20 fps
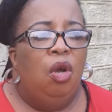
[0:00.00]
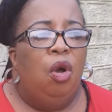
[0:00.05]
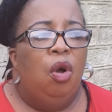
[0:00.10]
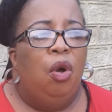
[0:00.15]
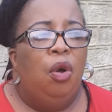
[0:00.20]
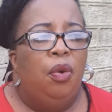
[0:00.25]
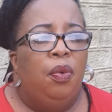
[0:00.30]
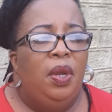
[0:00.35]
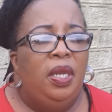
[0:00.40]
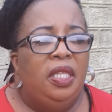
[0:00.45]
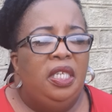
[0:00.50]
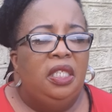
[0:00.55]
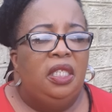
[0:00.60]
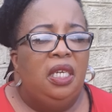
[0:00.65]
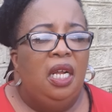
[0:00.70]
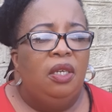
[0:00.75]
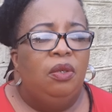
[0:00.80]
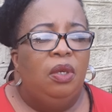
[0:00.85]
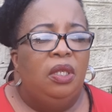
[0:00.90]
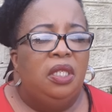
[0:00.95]
or when the
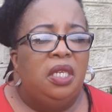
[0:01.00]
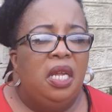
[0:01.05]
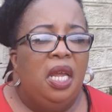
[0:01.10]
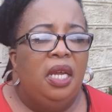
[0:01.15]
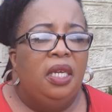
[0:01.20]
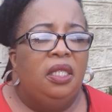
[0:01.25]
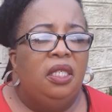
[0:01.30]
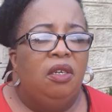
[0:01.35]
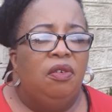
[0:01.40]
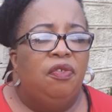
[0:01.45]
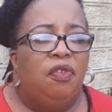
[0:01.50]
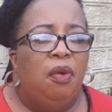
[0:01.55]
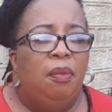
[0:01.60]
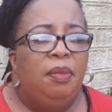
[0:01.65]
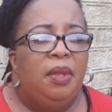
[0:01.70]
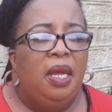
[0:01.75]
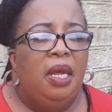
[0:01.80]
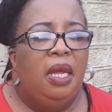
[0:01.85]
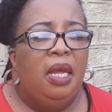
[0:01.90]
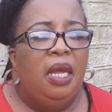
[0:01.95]
child was reacting from
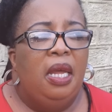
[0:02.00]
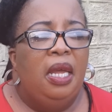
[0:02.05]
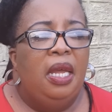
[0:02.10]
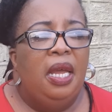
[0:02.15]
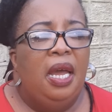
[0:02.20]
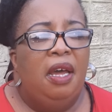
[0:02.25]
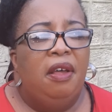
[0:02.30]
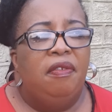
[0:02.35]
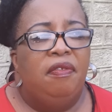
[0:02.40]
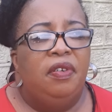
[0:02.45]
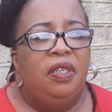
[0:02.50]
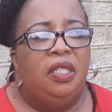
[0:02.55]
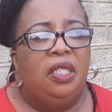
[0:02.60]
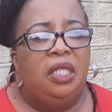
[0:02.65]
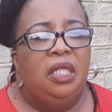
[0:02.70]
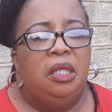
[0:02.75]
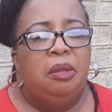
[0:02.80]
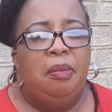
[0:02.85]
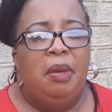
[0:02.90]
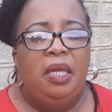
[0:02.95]
the ARV
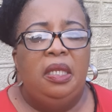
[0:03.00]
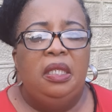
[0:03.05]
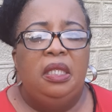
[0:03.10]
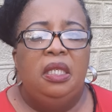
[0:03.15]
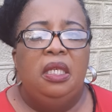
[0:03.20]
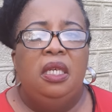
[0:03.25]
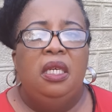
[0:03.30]
treatment.